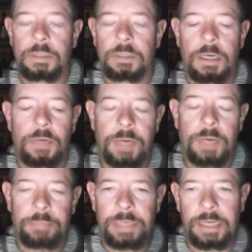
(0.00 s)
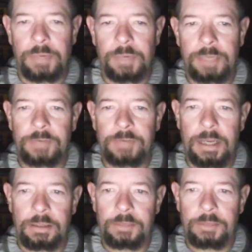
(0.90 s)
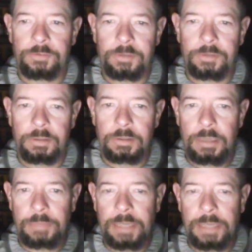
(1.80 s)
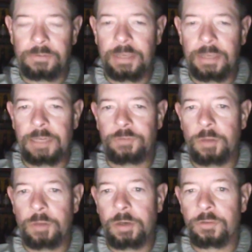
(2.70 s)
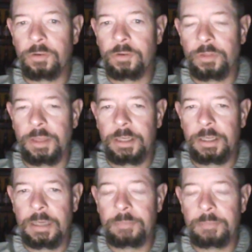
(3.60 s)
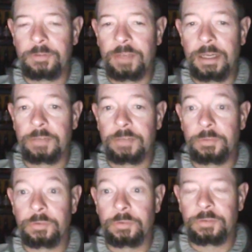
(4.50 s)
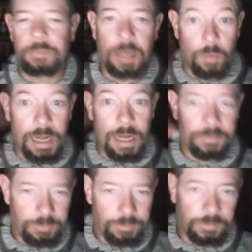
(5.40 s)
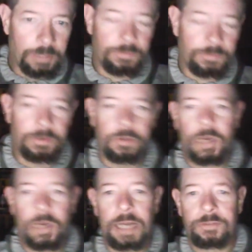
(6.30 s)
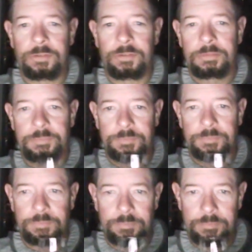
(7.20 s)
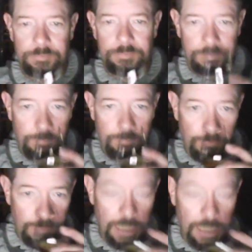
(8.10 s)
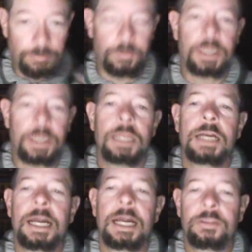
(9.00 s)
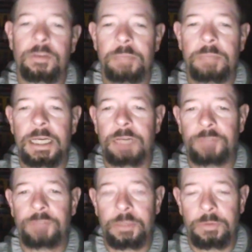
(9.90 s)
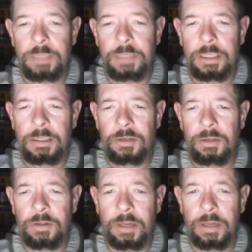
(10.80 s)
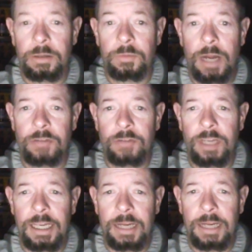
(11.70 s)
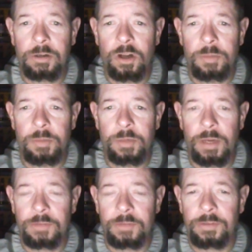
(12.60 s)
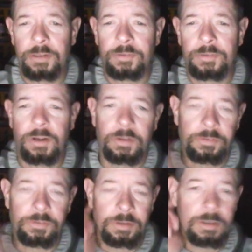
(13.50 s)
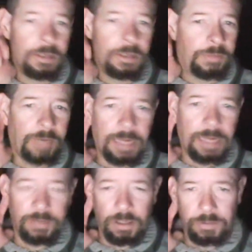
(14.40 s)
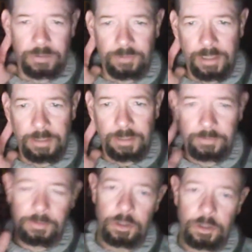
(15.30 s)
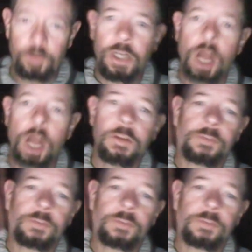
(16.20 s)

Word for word: All right, but anyway, that's not this. I'm not saying it for a personal thing. I'm just saying it because it was something I watched. It was interesting to watch. Even when he got into the big conflict with me on the Rod J hangout, called me racist and all these, and said I did all these things. You did all these